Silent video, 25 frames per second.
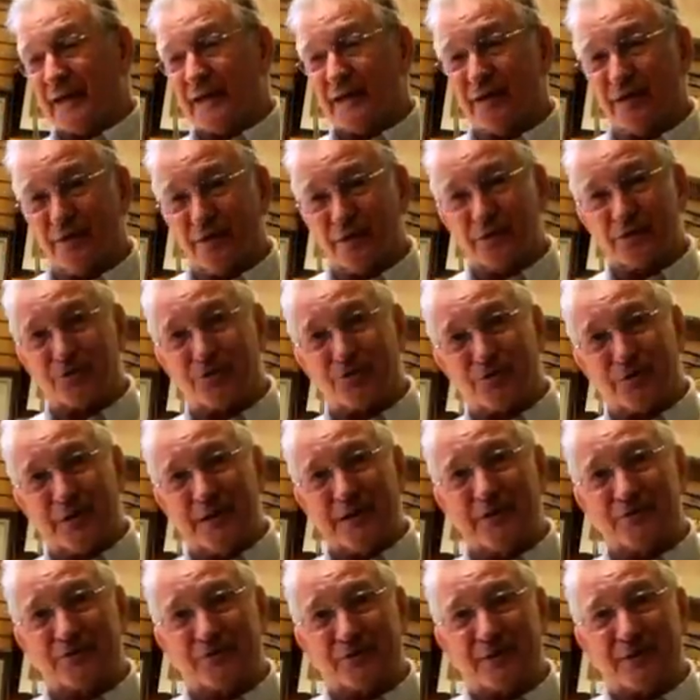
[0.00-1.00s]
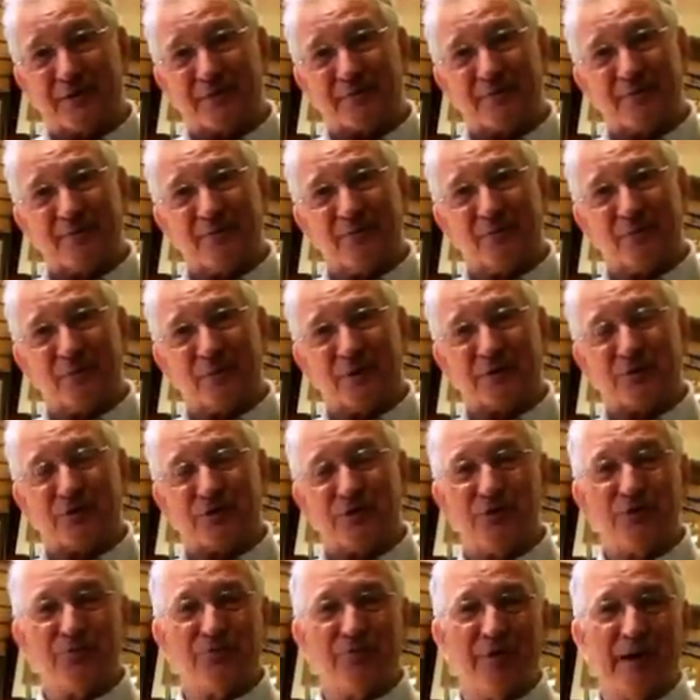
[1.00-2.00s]
into this season, which
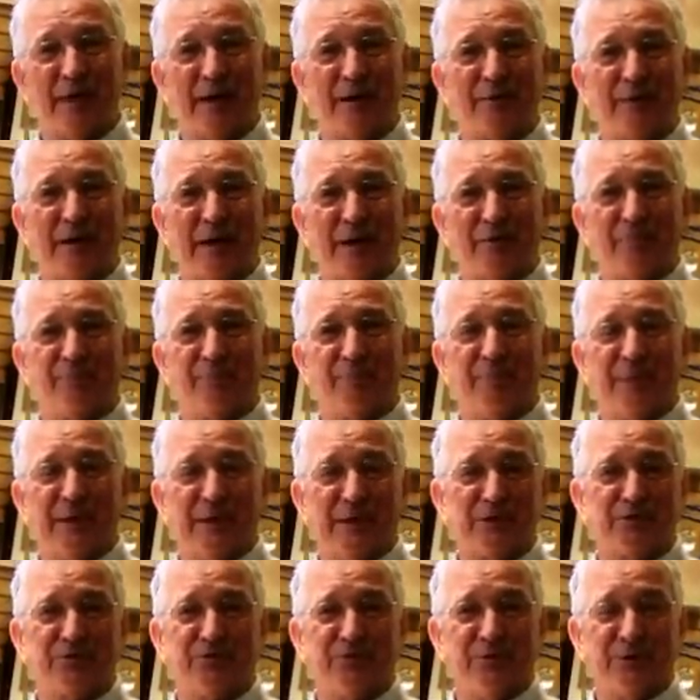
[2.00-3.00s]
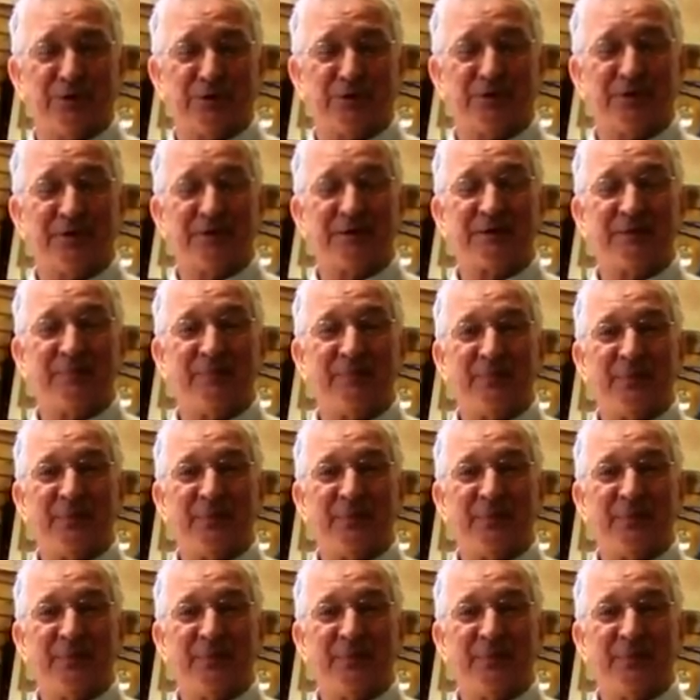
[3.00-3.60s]
you found out bass fishing,